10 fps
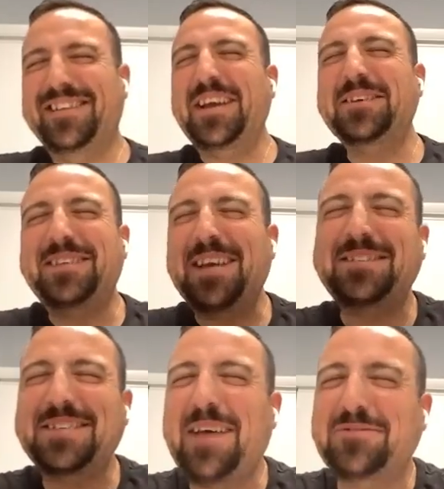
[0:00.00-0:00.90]
They just
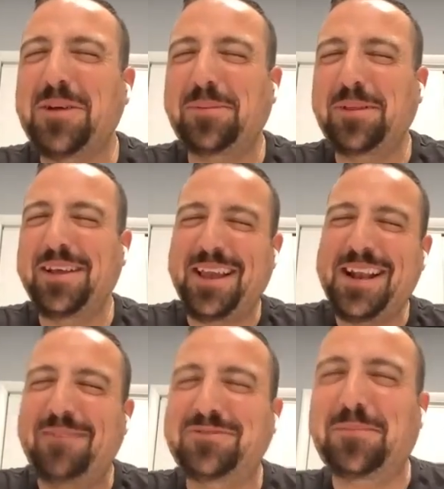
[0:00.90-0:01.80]
didn't have Triple H. They
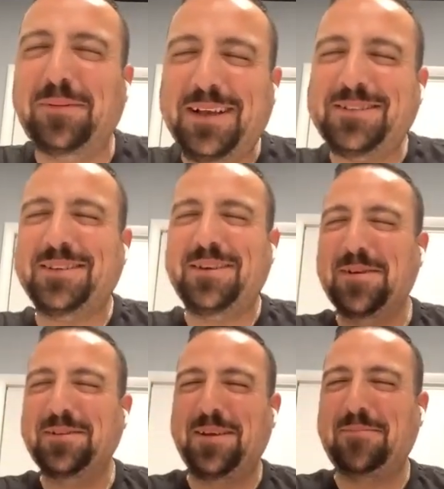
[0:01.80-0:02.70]
didn't have Triple H at their
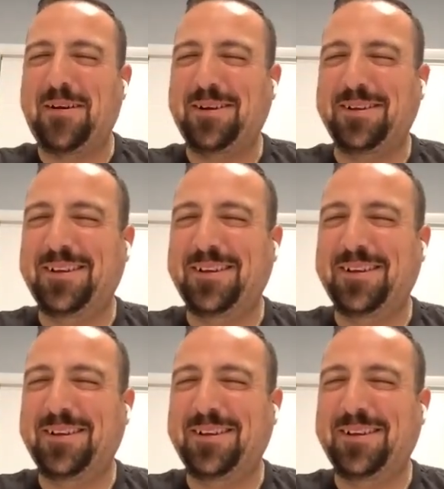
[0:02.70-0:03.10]
birthday party.